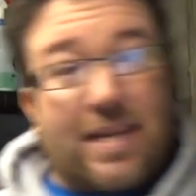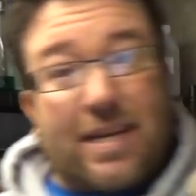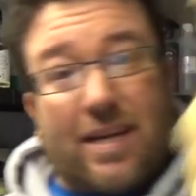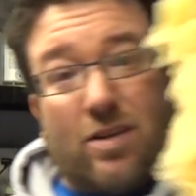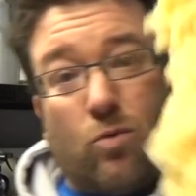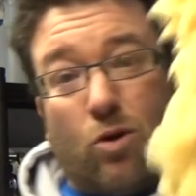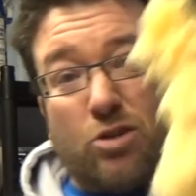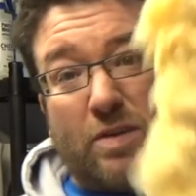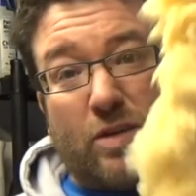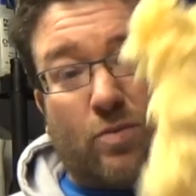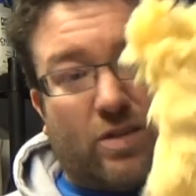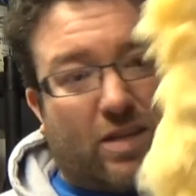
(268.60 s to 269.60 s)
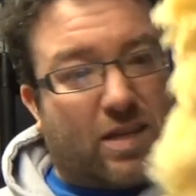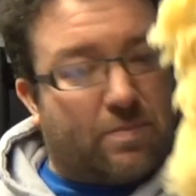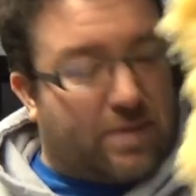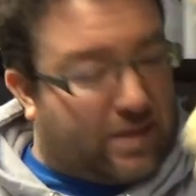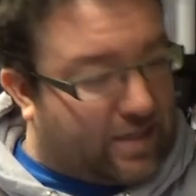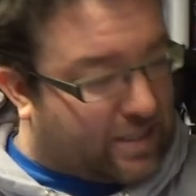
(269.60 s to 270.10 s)
any kind of wash mitt you want. It can
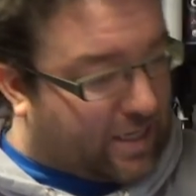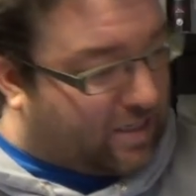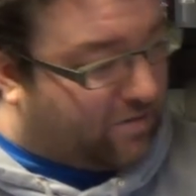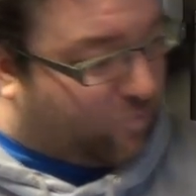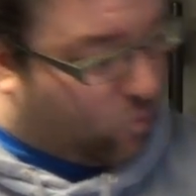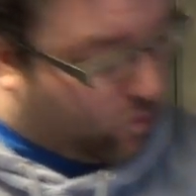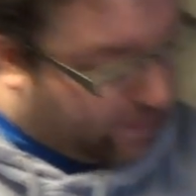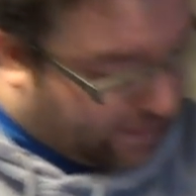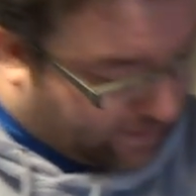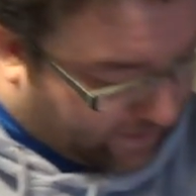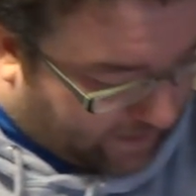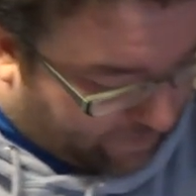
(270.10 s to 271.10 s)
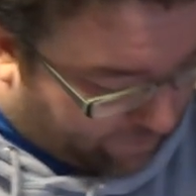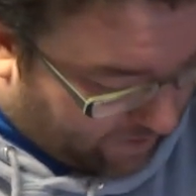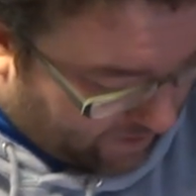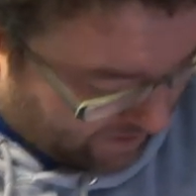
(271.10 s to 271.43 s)
be this kind of woolly type.